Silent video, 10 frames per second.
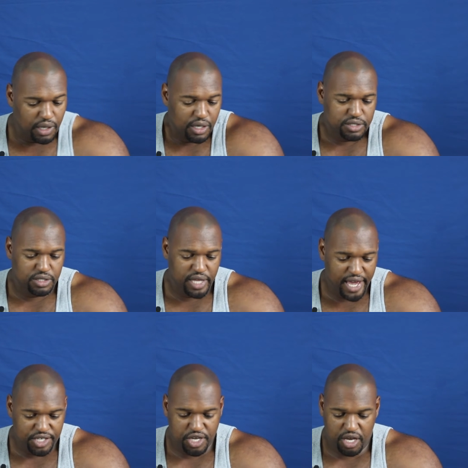it's a
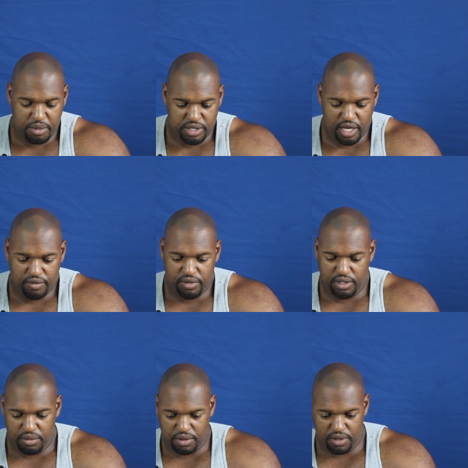dash cam. It's not
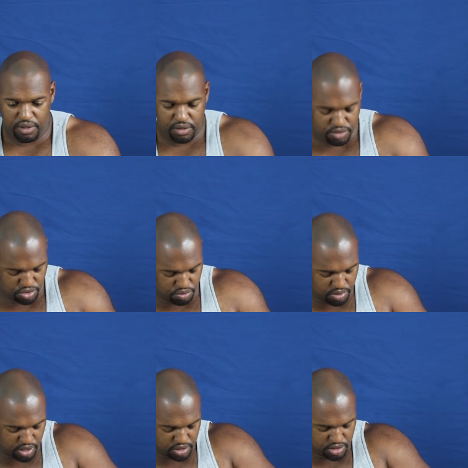really too
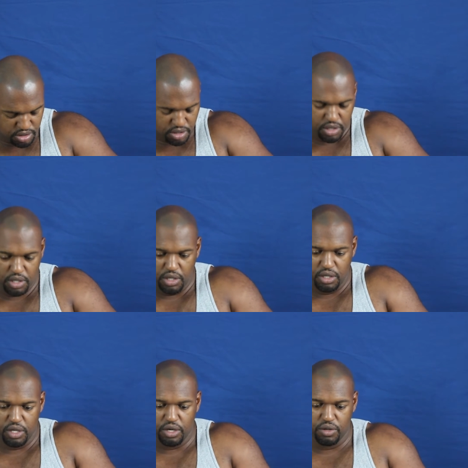much
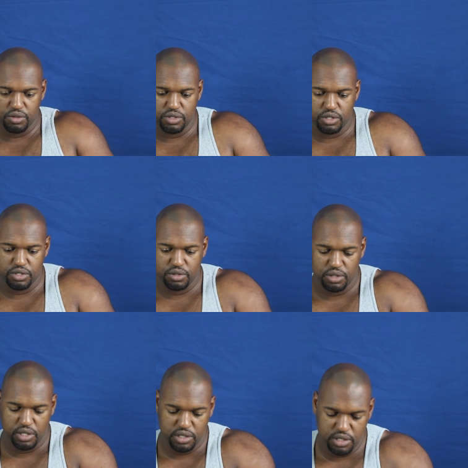that goes into
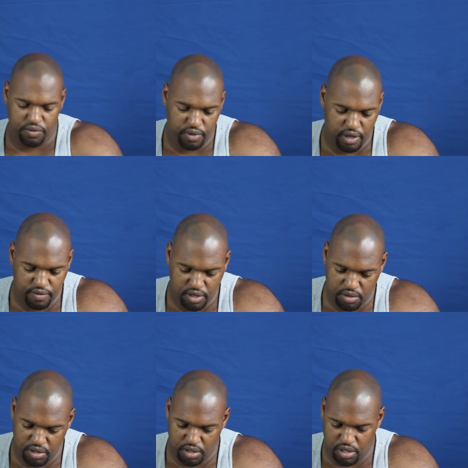it. Let's see if we have
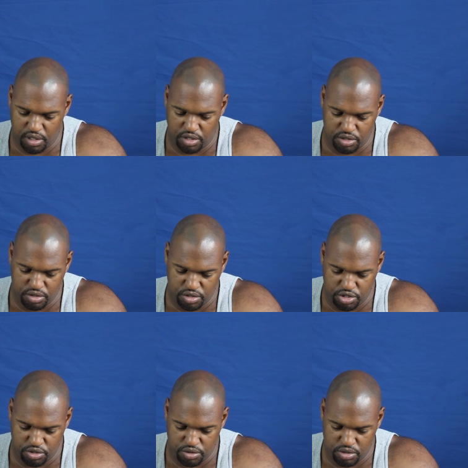any
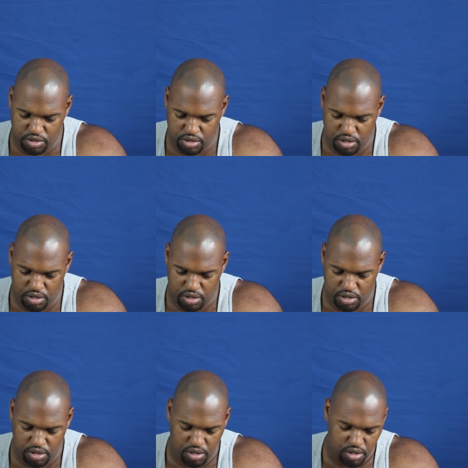juice,
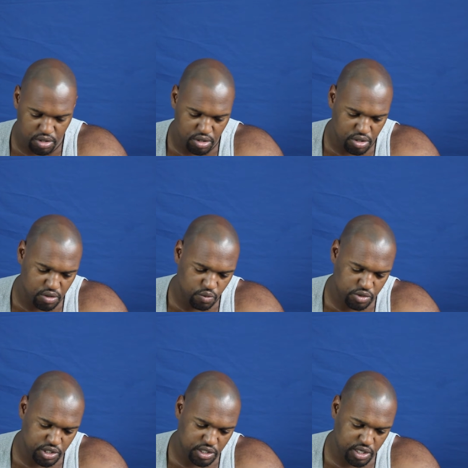
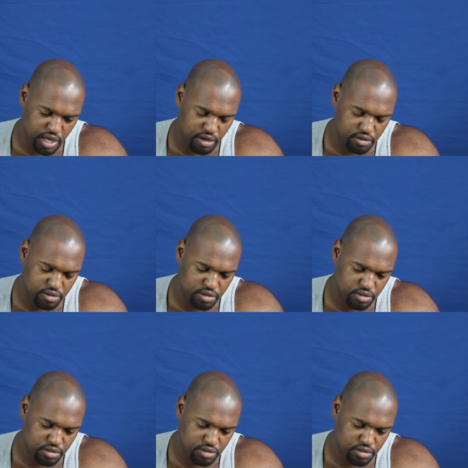which I doubt,